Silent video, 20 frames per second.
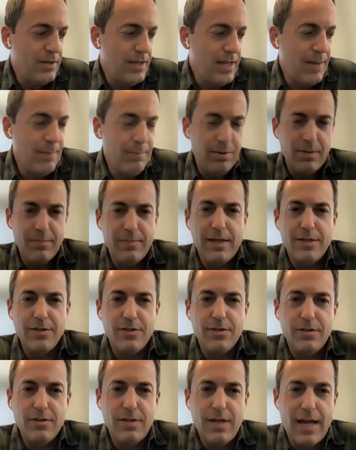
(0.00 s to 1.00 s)
implement
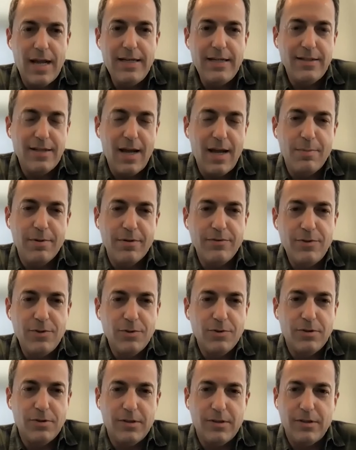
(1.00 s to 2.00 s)
any type of
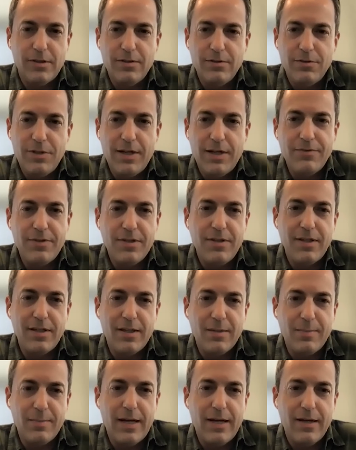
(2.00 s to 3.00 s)
tool, you have to think
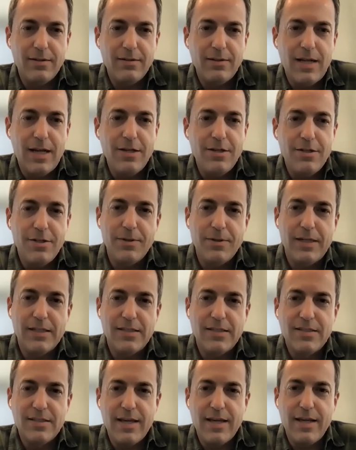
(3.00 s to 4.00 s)
about how you do it at
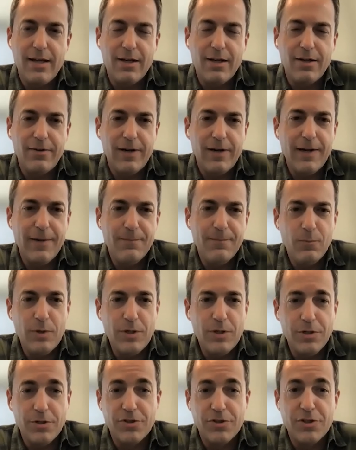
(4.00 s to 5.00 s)
scale, right? When
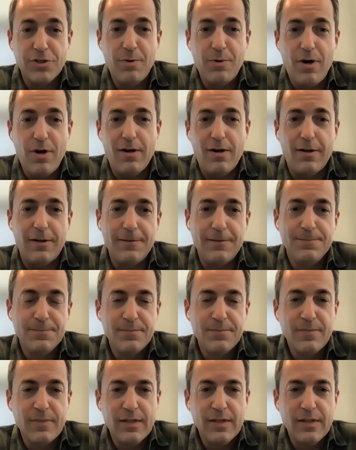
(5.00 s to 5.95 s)
you're small,